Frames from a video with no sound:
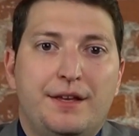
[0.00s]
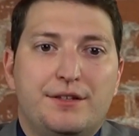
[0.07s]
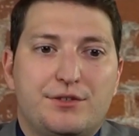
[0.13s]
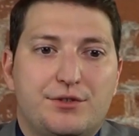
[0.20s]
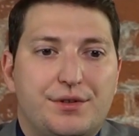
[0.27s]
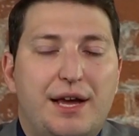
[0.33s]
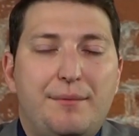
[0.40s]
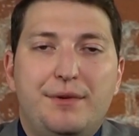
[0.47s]

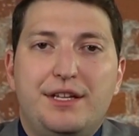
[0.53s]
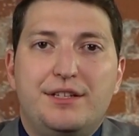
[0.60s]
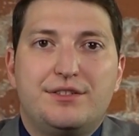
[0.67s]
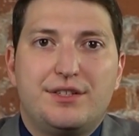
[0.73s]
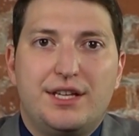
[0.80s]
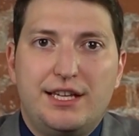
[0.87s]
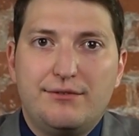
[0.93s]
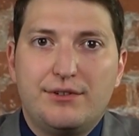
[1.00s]
So that
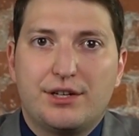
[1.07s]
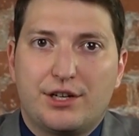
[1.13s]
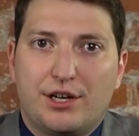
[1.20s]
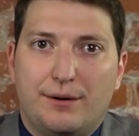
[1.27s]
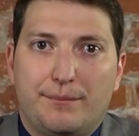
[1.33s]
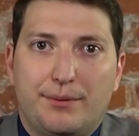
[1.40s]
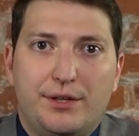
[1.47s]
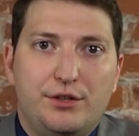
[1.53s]
means even a
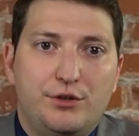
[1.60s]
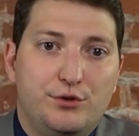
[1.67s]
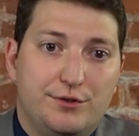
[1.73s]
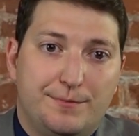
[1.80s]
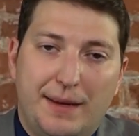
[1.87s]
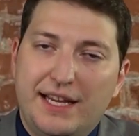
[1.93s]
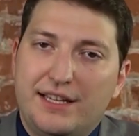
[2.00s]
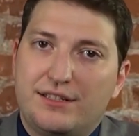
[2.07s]
company
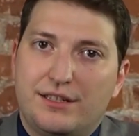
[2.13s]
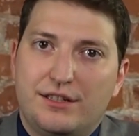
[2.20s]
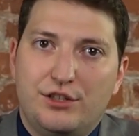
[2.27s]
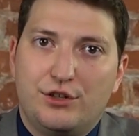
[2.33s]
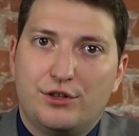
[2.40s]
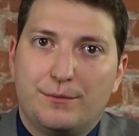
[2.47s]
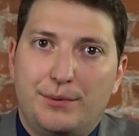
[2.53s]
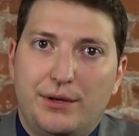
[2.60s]
who's based in
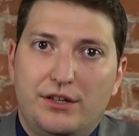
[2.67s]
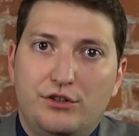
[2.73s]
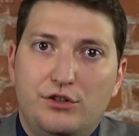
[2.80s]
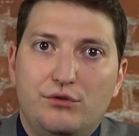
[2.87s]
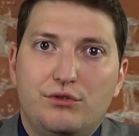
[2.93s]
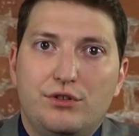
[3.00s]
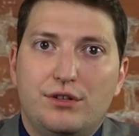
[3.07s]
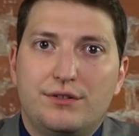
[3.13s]
the European
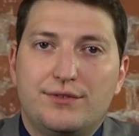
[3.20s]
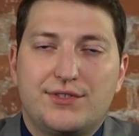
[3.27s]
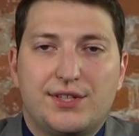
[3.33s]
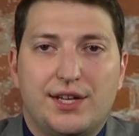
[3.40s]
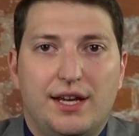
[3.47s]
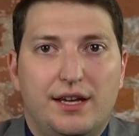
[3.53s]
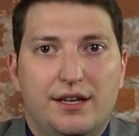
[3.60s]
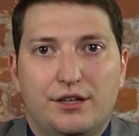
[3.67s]
Union,
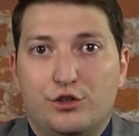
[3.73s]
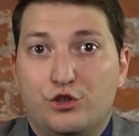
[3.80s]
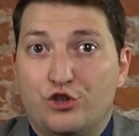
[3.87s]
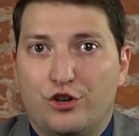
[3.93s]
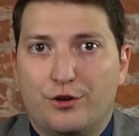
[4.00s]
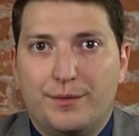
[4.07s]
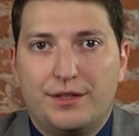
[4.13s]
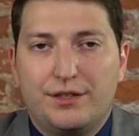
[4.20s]
say a
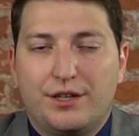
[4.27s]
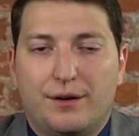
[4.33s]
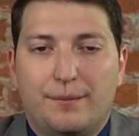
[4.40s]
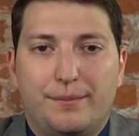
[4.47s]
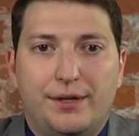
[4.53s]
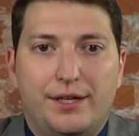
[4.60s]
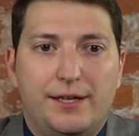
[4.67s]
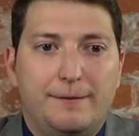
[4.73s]
German
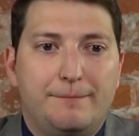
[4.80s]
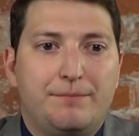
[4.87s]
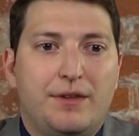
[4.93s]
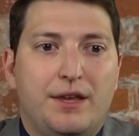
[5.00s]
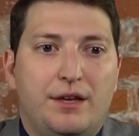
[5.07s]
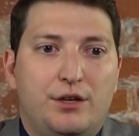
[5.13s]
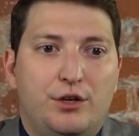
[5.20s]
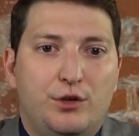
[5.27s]
company
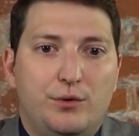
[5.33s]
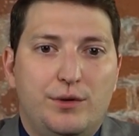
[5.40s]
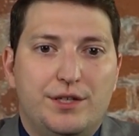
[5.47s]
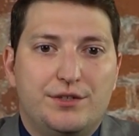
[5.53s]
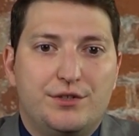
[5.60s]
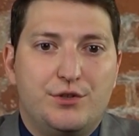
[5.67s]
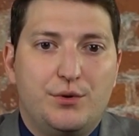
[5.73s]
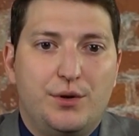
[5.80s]
who
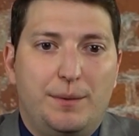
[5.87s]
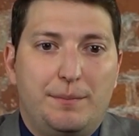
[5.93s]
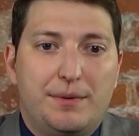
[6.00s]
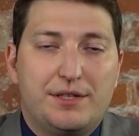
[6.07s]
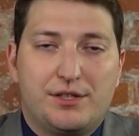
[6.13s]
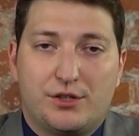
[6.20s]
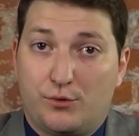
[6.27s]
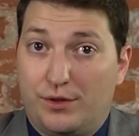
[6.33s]
is doing
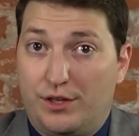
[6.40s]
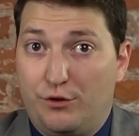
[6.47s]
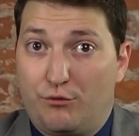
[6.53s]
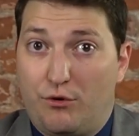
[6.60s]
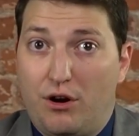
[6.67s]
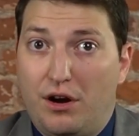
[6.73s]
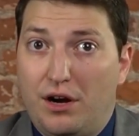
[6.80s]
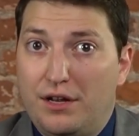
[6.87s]
business with
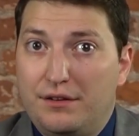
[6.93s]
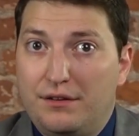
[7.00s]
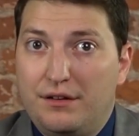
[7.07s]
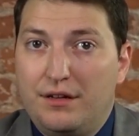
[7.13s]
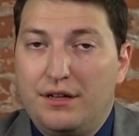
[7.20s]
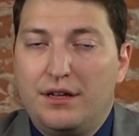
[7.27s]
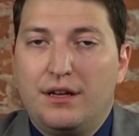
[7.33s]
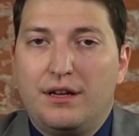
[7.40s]
Iran,
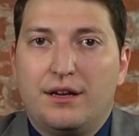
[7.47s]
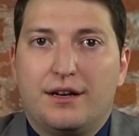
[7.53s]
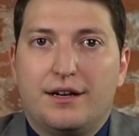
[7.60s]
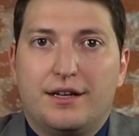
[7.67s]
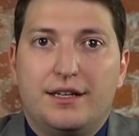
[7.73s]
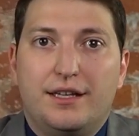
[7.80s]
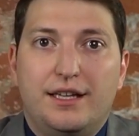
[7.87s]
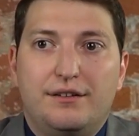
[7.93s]

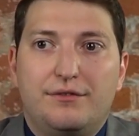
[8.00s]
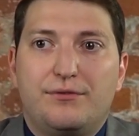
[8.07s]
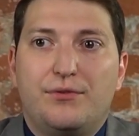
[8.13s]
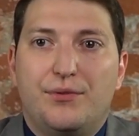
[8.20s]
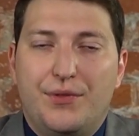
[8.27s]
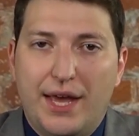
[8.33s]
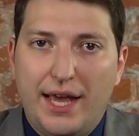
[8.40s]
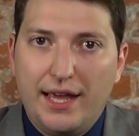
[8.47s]
if
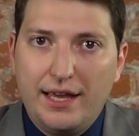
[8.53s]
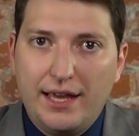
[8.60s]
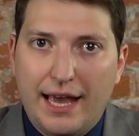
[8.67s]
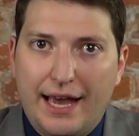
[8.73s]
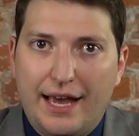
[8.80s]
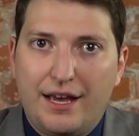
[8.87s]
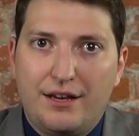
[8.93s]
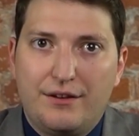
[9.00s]
they
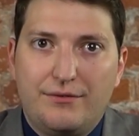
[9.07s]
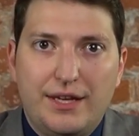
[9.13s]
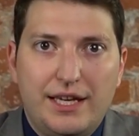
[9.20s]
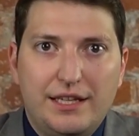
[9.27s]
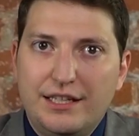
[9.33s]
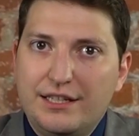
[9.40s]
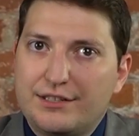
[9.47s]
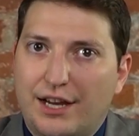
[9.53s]
have
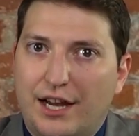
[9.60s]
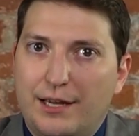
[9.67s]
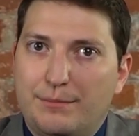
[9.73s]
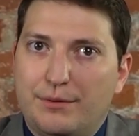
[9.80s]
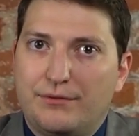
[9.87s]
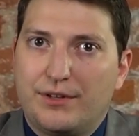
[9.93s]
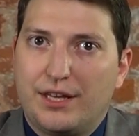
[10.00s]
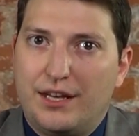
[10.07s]
any
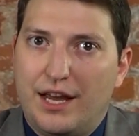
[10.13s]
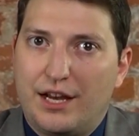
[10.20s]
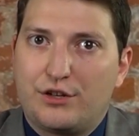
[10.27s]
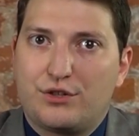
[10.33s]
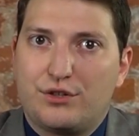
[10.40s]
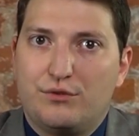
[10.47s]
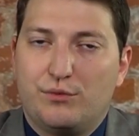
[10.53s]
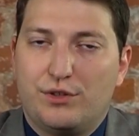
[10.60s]
type of
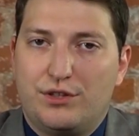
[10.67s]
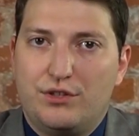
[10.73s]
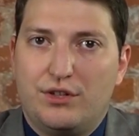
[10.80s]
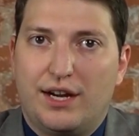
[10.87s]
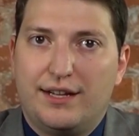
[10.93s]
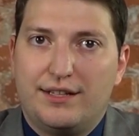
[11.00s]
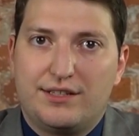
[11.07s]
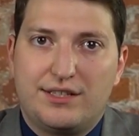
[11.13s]
connection with the
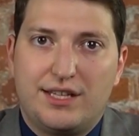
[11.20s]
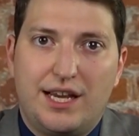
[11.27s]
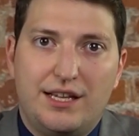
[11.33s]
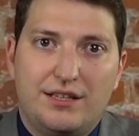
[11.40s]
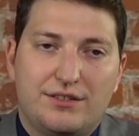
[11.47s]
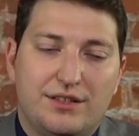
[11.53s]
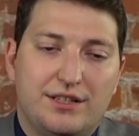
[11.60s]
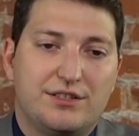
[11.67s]
United
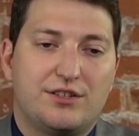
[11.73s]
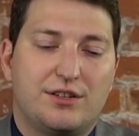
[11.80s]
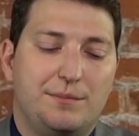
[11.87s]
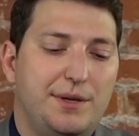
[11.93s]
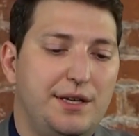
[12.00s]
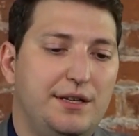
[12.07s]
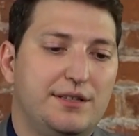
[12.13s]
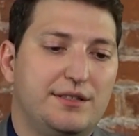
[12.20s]
States, and this
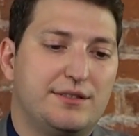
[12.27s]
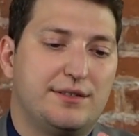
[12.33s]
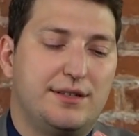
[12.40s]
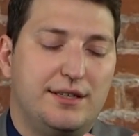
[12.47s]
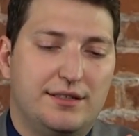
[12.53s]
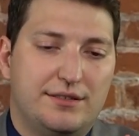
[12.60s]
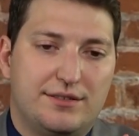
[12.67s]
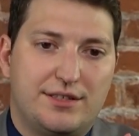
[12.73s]
can be as
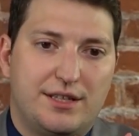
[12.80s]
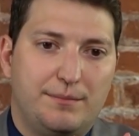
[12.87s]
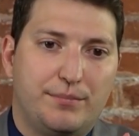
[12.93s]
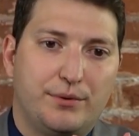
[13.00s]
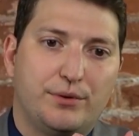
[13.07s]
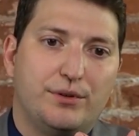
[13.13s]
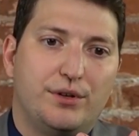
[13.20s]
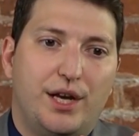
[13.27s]

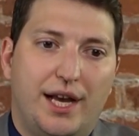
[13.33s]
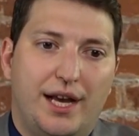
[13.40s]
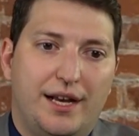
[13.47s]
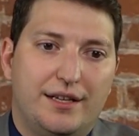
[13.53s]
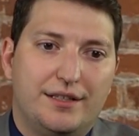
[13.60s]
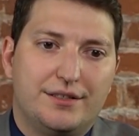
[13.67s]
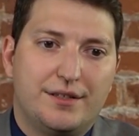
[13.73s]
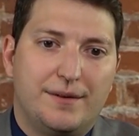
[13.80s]
simple
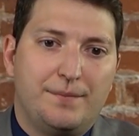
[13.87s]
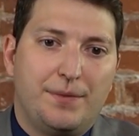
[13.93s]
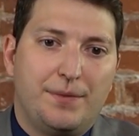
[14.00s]
as